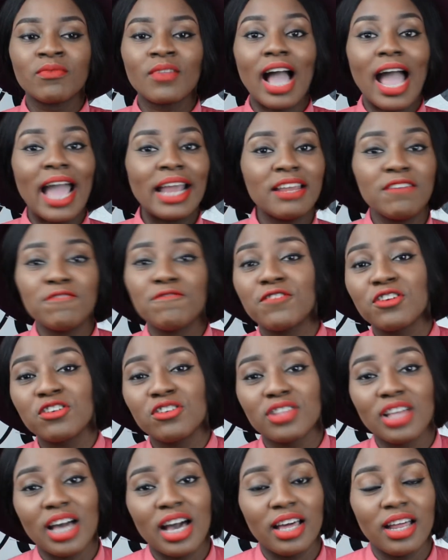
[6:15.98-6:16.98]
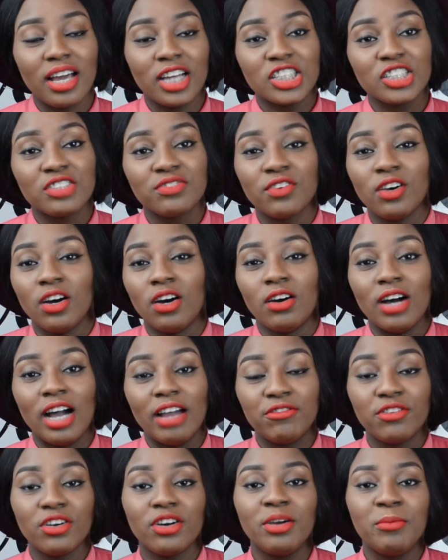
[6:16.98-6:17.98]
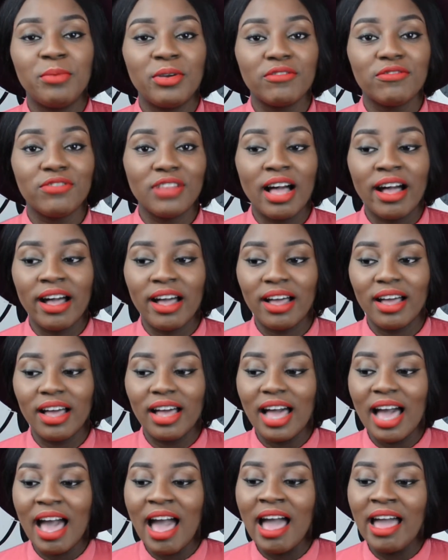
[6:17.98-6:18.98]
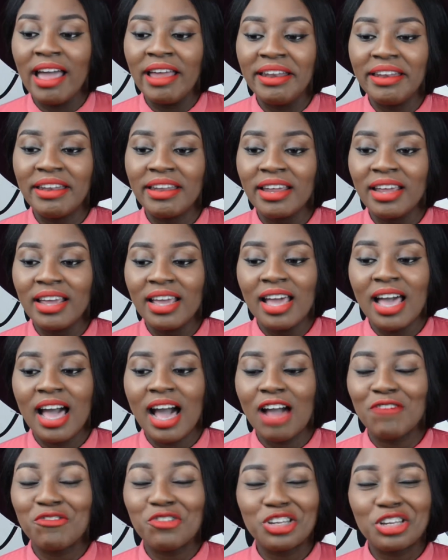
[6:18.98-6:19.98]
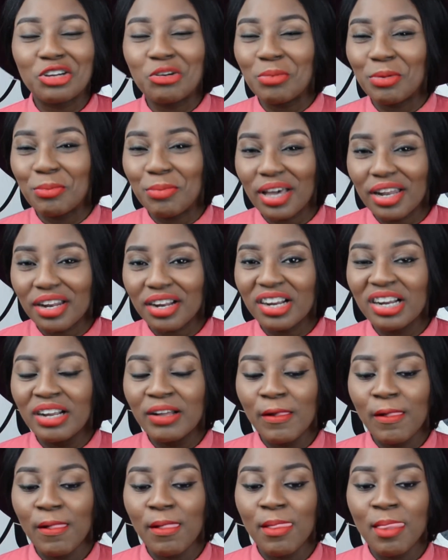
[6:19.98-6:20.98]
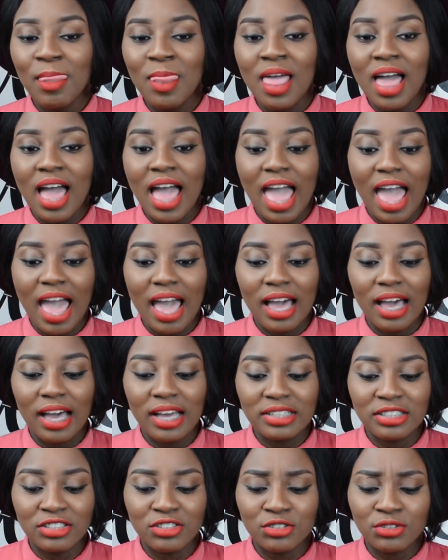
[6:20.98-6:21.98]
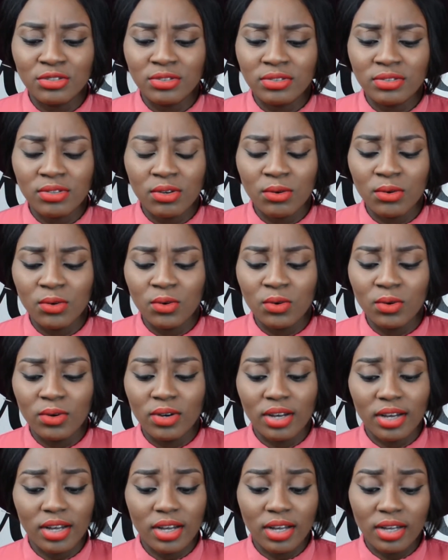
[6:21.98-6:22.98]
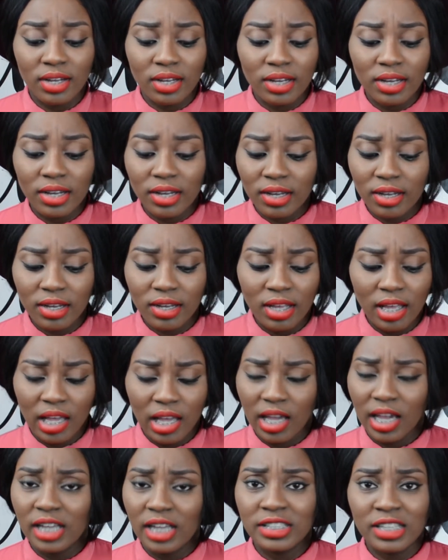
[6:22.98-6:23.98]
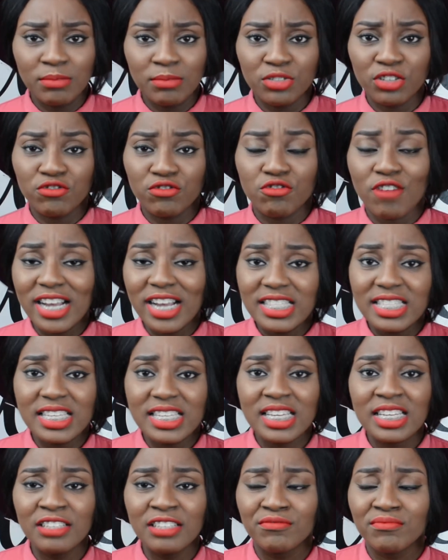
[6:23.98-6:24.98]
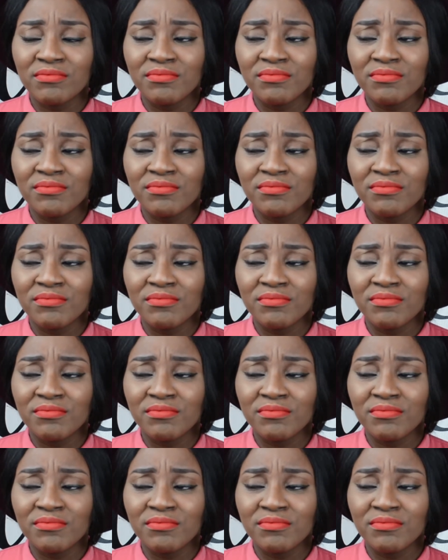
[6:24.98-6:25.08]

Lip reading: I didn't feel that. I felt a bit flat, and I felt it could be better. And so in terms of writing,